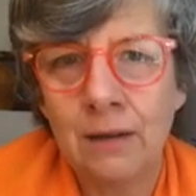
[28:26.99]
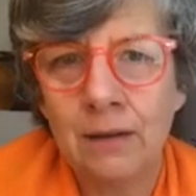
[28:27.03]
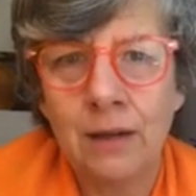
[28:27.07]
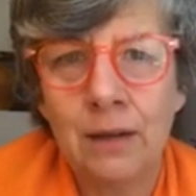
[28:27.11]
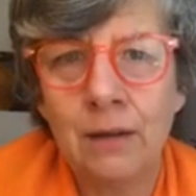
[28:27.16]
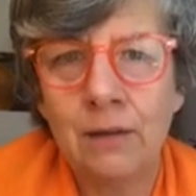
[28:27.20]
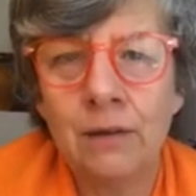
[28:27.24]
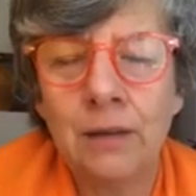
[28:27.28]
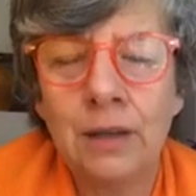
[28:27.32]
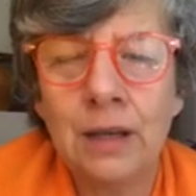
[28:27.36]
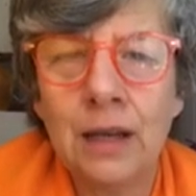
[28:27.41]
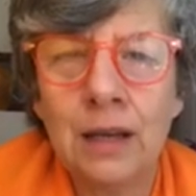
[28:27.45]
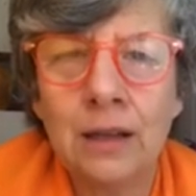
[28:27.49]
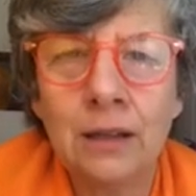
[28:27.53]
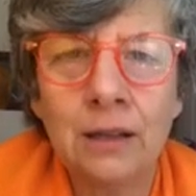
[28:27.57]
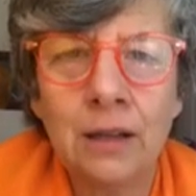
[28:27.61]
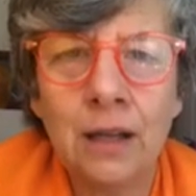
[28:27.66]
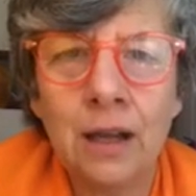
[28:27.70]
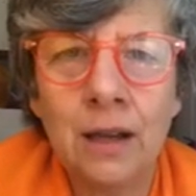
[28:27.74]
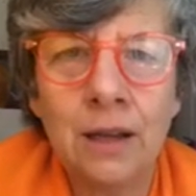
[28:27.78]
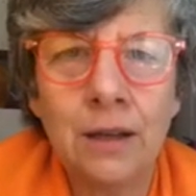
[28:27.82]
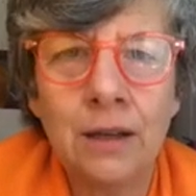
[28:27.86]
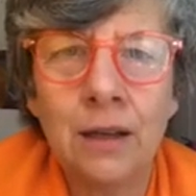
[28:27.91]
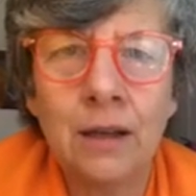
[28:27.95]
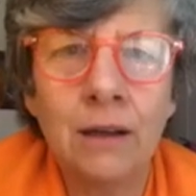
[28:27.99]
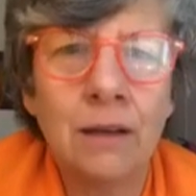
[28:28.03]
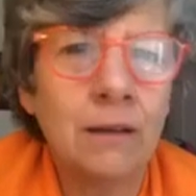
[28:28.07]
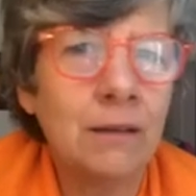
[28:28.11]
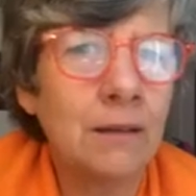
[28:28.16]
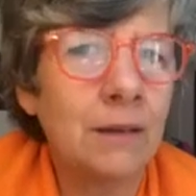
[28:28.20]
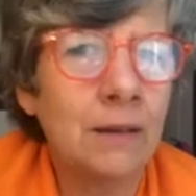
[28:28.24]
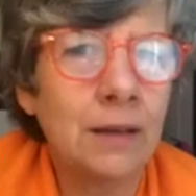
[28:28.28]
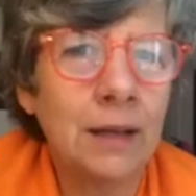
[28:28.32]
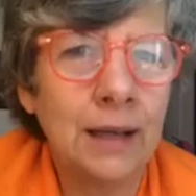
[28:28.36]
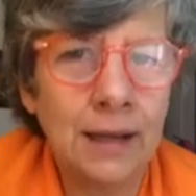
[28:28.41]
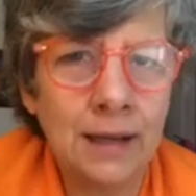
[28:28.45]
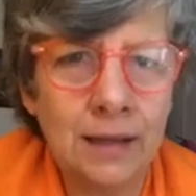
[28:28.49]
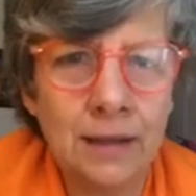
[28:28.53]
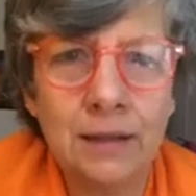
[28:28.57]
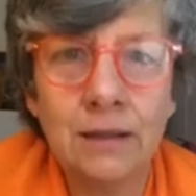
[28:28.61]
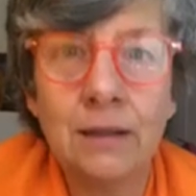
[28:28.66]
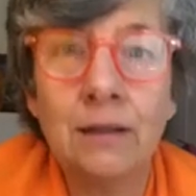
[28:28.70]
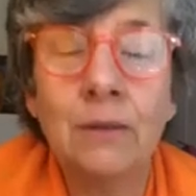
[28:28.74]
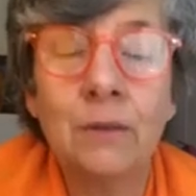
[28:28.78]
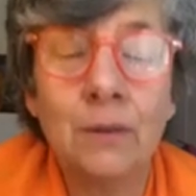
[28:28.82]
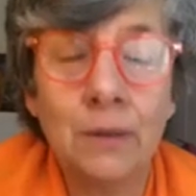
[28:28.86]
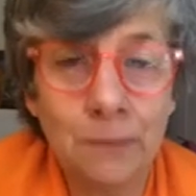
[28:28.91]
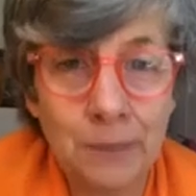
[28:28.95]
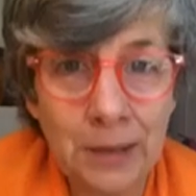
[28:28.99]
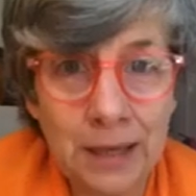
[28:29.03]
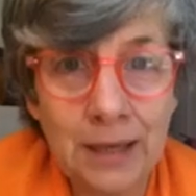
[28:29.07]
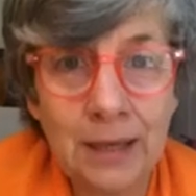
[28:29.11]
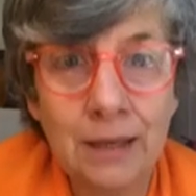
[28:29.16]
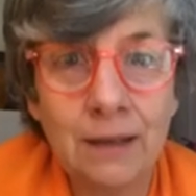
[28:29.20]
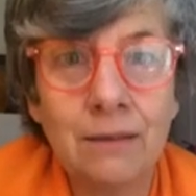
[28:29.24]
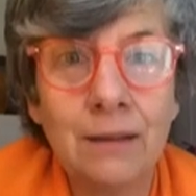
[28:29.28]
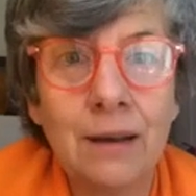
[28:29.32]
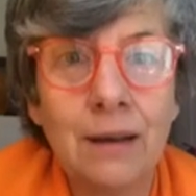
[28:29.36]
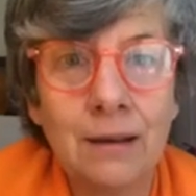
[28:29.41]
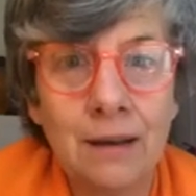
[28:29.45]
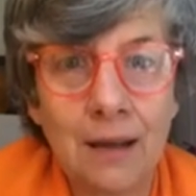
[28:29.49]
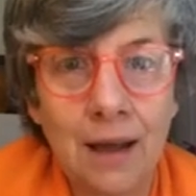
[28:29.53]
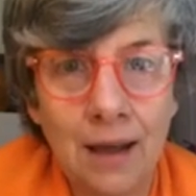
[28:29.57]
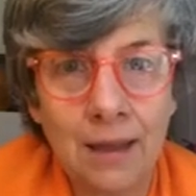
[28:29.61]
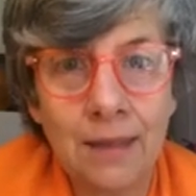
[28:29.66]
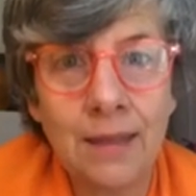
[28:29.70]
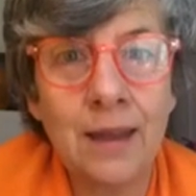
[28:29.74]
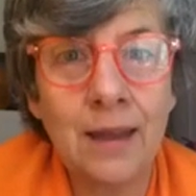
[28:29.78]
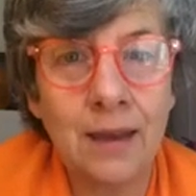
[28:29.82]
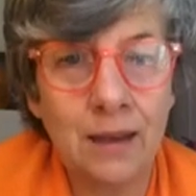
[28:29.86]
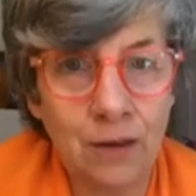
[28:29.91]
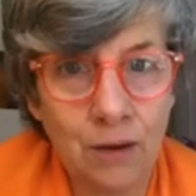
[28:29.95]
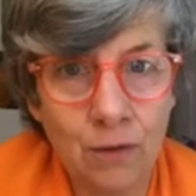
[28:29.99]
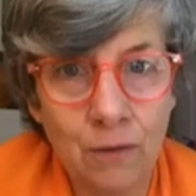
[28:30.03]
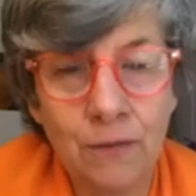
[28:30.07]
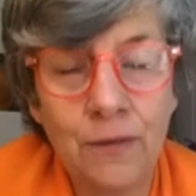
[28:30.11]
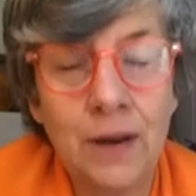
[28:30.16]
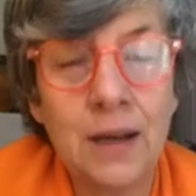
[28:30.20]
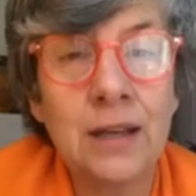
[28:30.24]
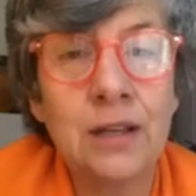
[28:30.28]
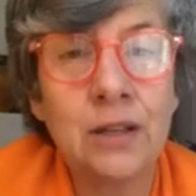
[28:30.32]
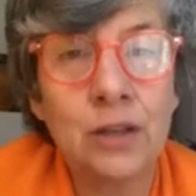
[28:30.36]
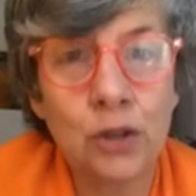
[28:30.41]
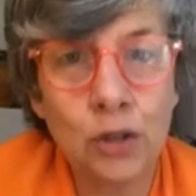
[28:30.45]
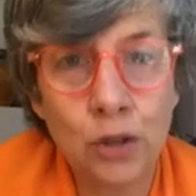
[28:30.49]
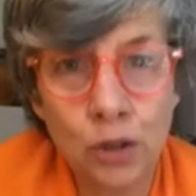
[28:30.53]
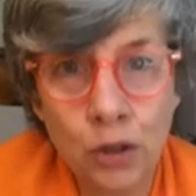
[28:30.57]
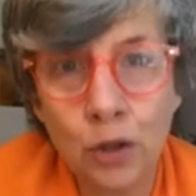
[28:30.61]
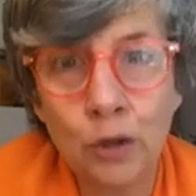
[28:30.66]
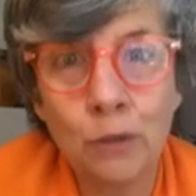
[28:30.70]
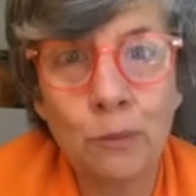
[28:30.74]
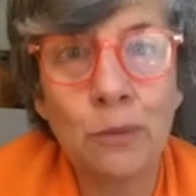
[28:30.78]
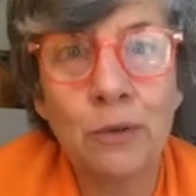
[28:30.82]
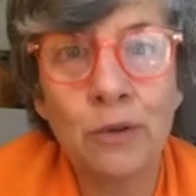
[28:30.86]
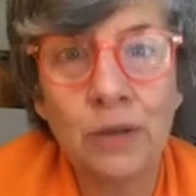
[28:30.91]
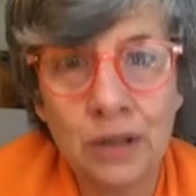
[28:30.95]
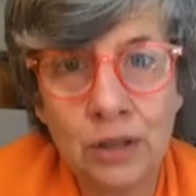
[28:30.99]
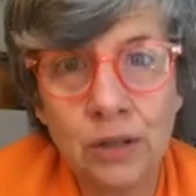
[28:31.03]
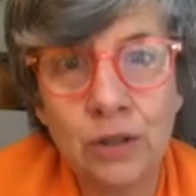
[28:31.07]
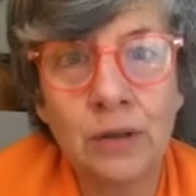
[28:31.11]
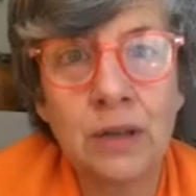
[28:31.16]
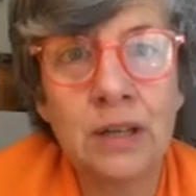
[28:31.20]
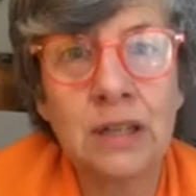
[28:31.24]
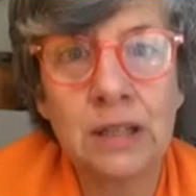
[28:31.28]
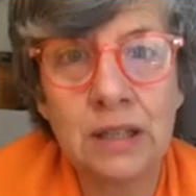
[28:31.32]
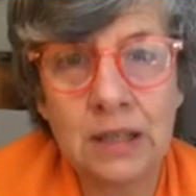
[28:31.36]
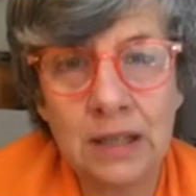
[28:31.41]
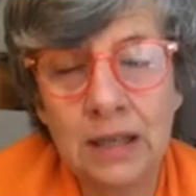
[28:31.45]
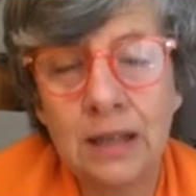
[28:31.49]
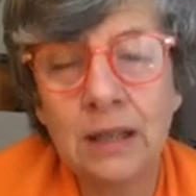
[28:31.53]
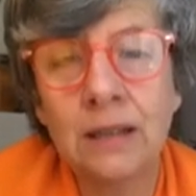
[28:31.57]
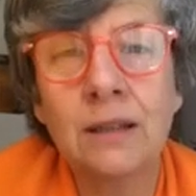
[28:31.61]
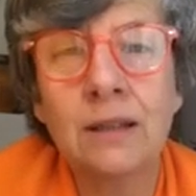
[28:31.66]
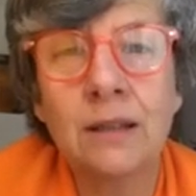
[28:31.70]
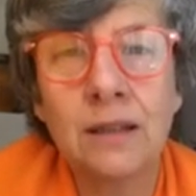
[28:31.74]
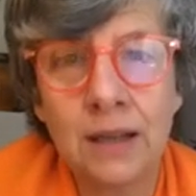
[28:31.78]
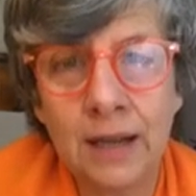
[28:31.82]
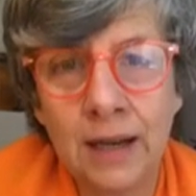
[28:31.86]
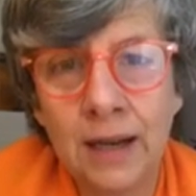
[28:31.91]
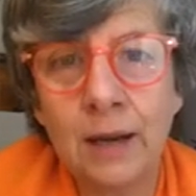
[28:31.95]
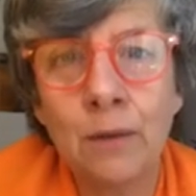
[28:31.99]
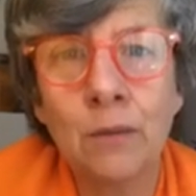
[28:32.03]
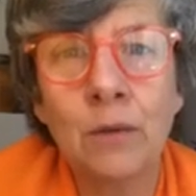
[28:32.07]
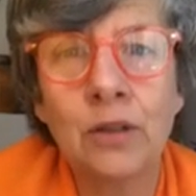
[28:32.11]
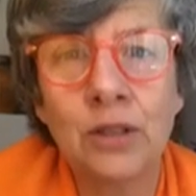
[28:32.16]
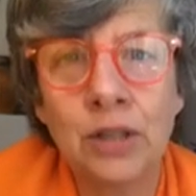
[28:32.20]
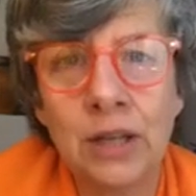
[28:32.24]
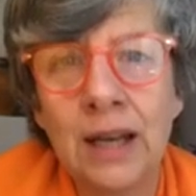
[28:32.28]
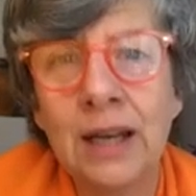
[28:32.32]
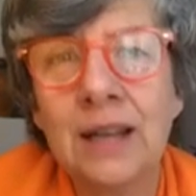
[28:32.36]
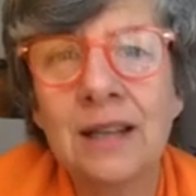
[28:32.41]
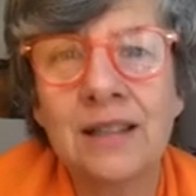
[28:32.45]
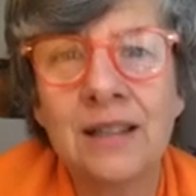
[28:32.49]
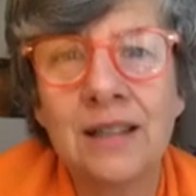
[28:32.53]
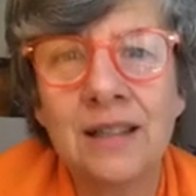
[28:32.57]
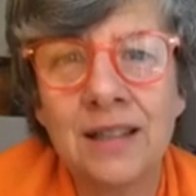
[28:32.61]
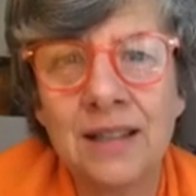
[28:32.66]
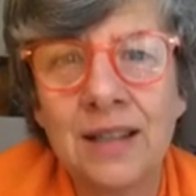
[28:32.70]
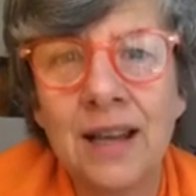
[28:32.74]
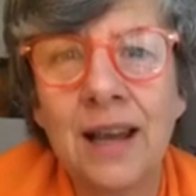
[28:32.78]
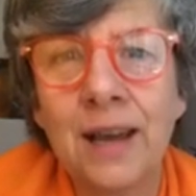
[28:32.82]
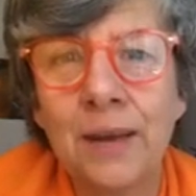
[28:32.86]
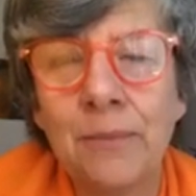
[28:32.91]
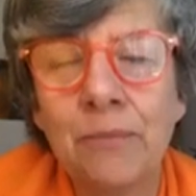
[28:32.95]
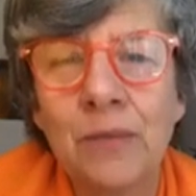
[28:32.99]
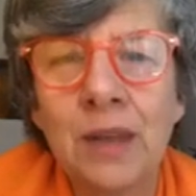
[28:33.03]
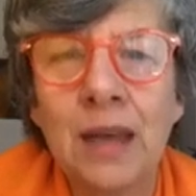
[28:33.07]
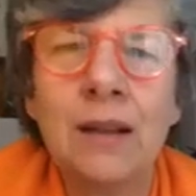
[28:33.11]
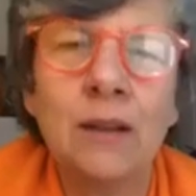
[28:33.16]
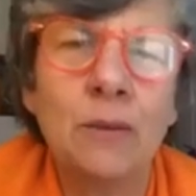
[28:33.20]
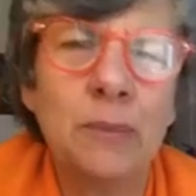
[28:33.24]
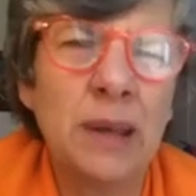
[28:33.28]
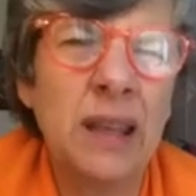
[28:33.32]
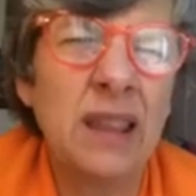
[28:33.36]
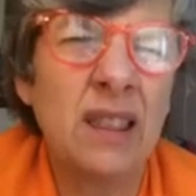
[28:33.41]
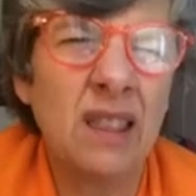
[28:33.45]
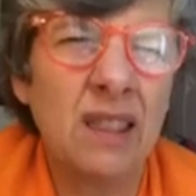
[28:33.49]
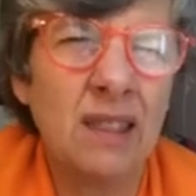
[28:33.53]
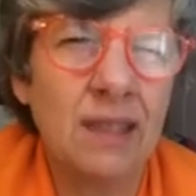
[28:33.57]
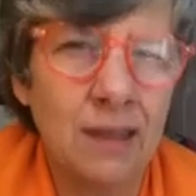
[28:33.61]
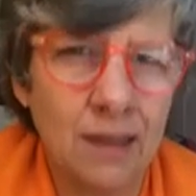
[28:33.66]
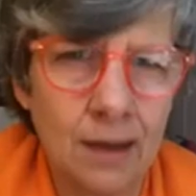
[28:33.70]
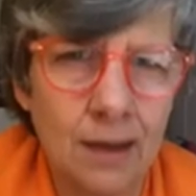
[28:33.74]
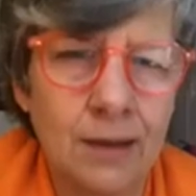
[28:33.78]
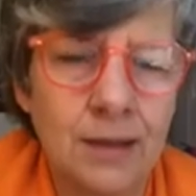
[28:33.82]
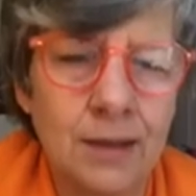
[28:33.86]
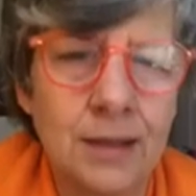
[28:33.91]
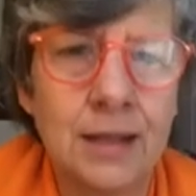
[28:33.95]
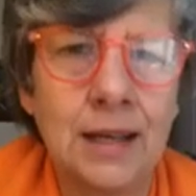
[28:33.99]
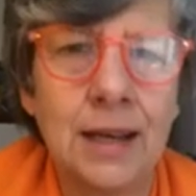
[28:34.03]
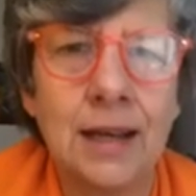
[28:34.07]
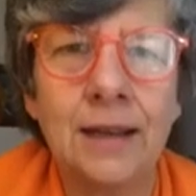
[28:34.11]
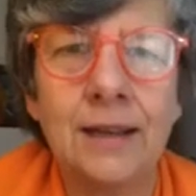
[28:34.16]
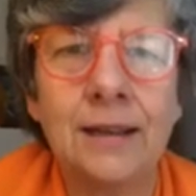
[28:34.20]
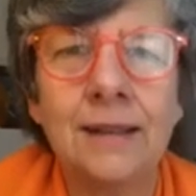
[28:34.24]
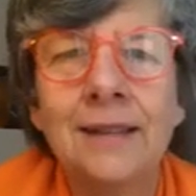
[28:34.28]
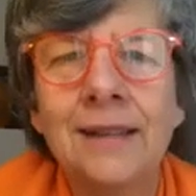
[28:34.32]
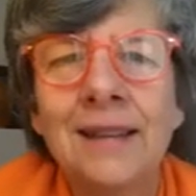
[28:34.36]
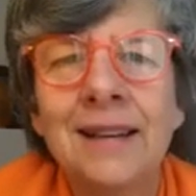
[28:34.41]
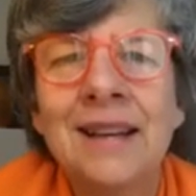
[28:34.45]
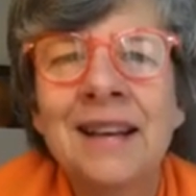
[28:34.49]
you're a young learner, it will be, I think you'll find it super interesting to hear what she has to say. That will be Thursday.